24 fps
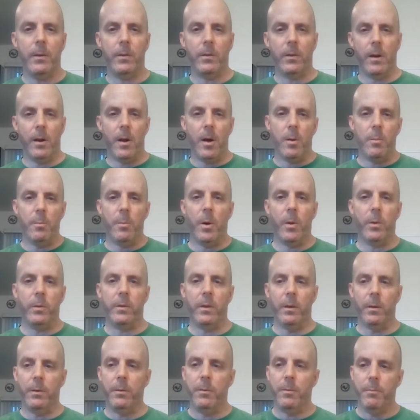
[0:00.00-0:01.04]
It's an
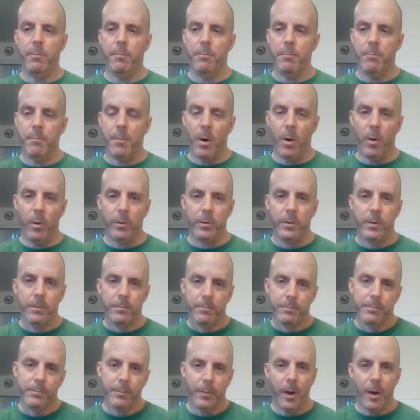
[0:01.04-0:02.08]
unmalted malt.